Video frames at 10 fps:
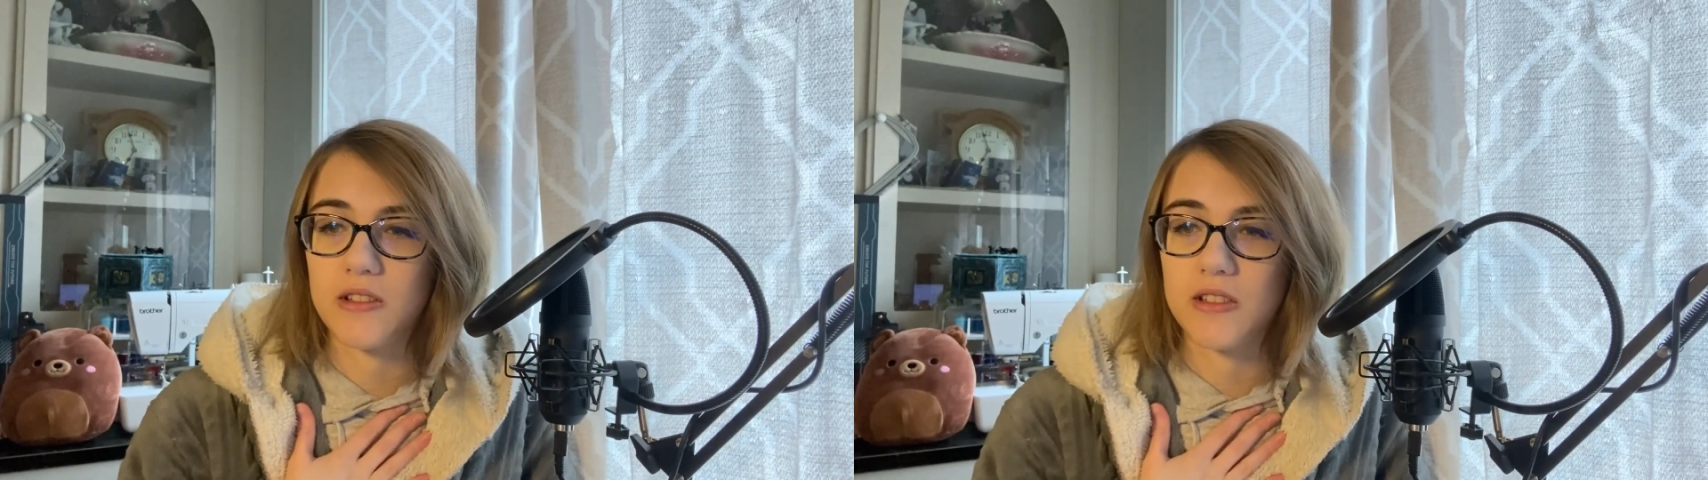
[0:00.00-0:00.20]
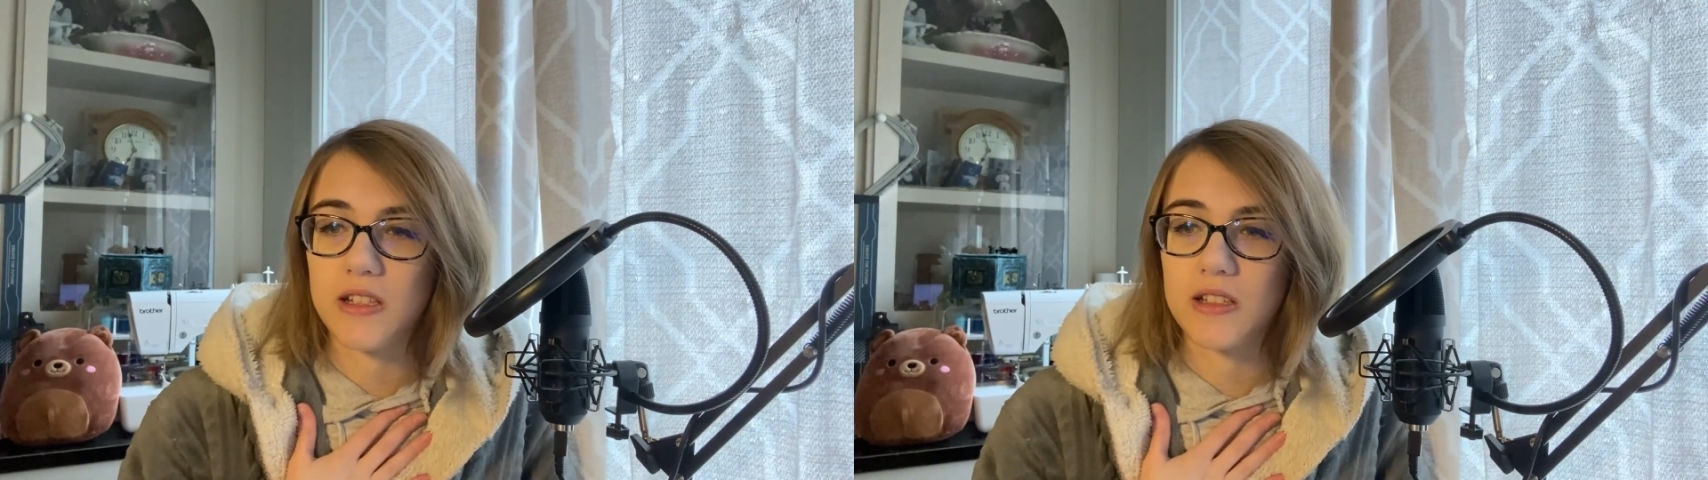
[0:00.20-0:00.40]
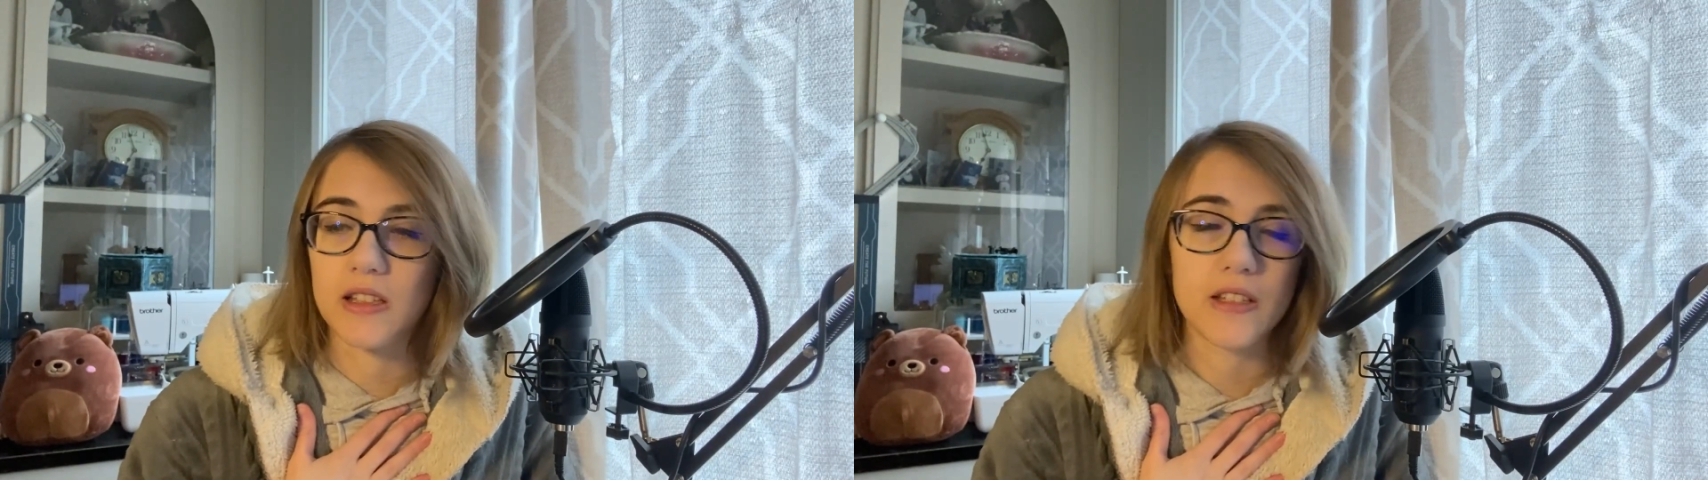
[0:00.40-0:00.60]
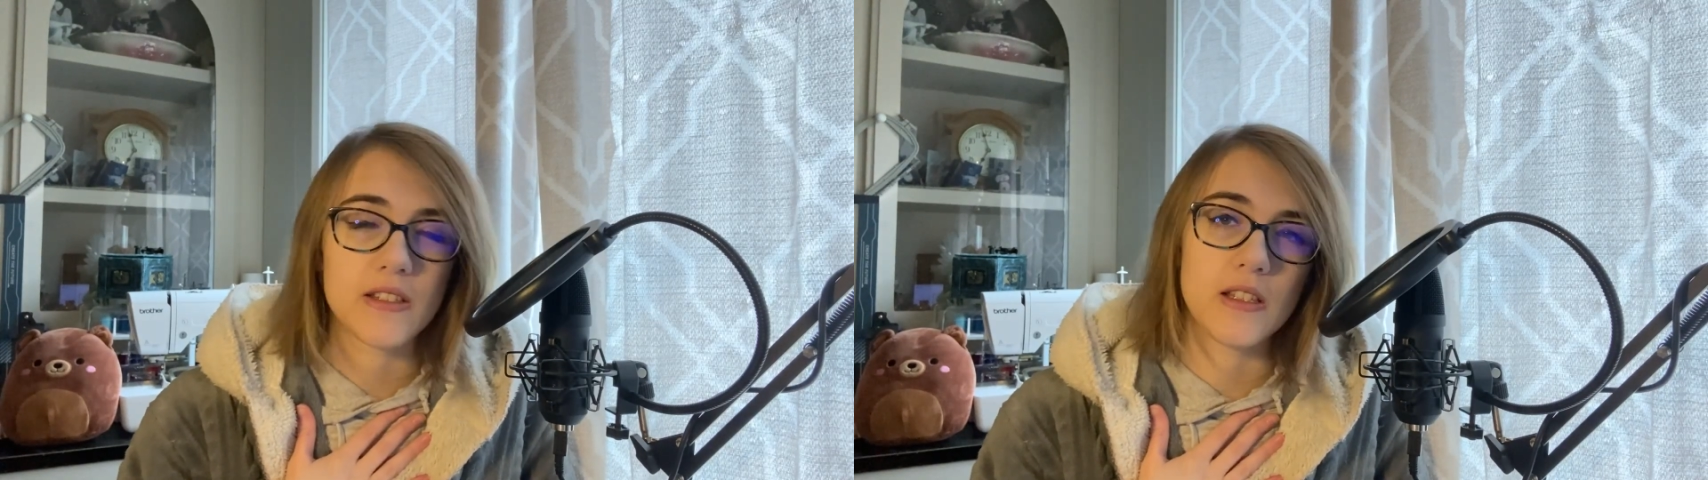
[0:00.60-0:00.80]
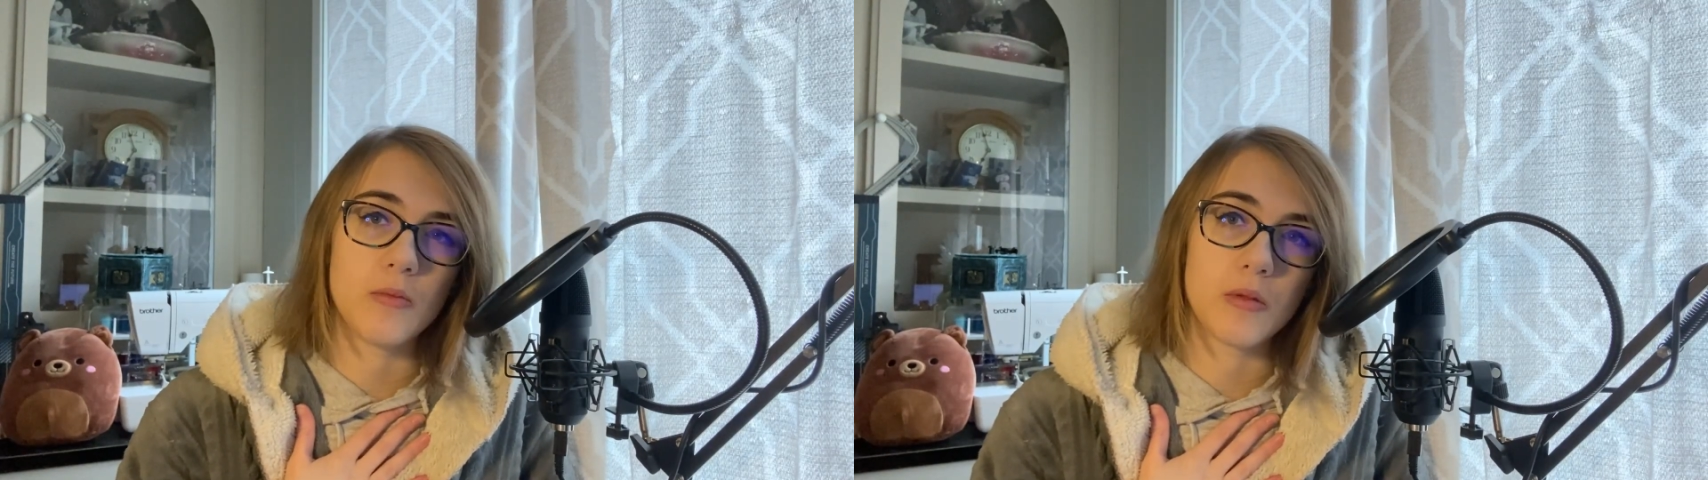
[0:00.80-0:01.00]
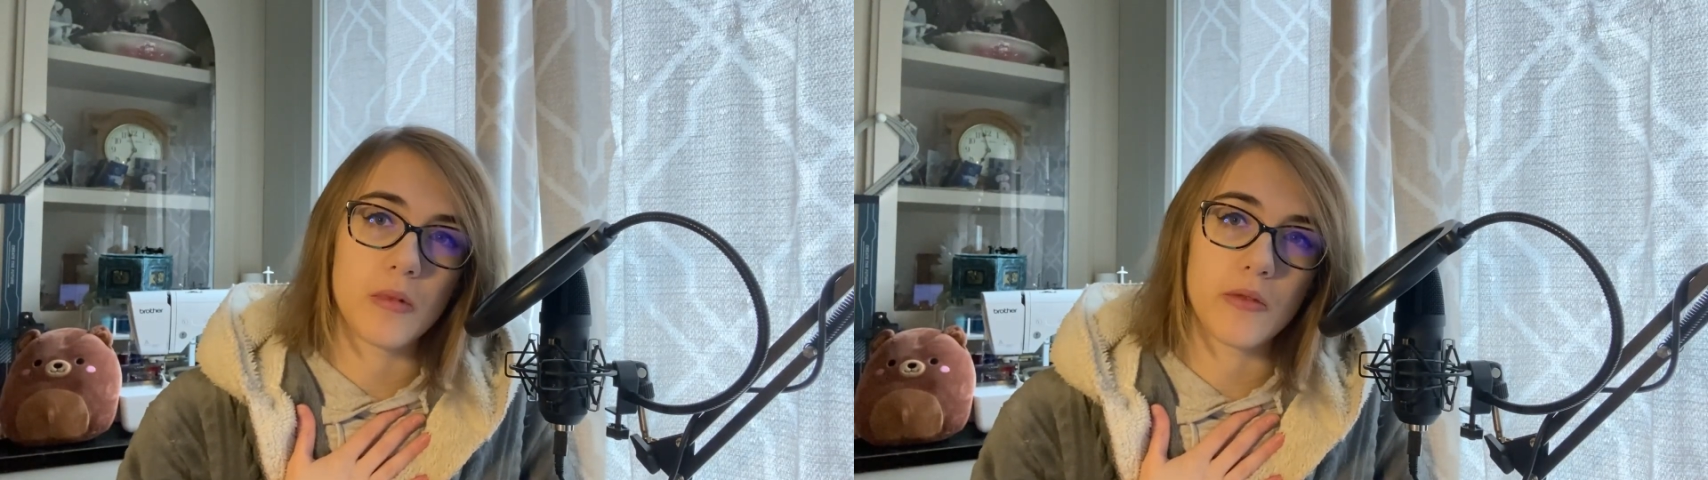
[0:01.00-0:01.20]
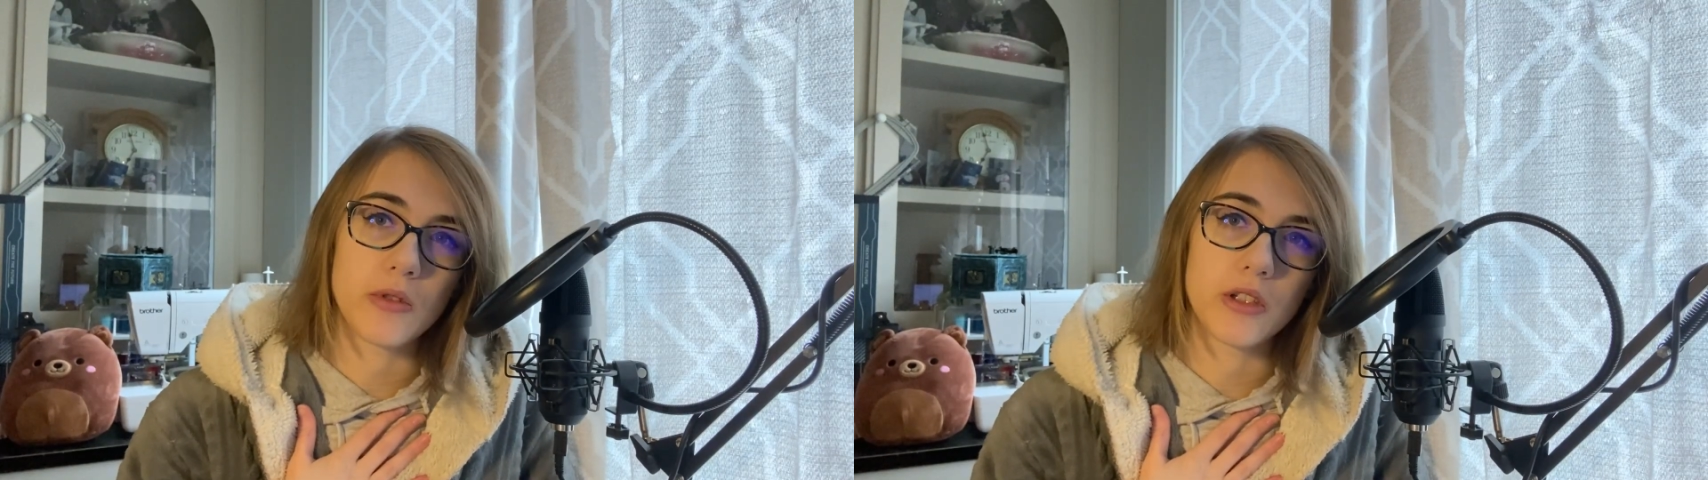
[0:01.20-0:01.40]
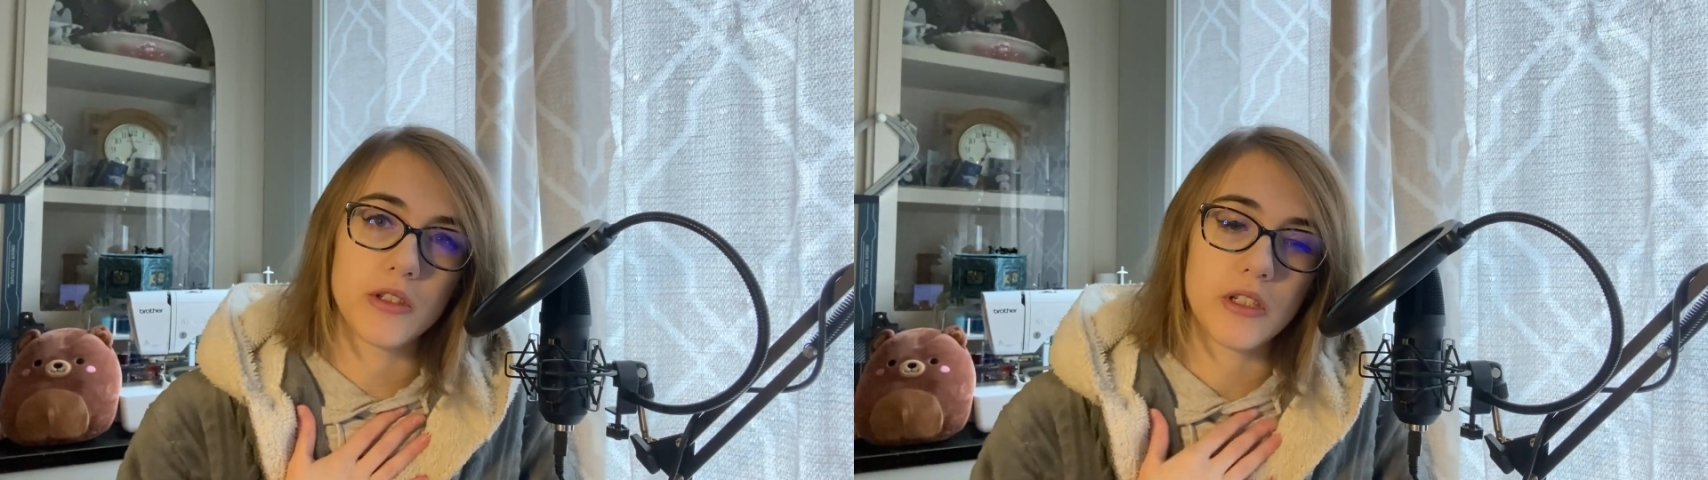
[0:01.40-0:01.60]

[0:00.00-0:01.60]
dig less deep in my wallet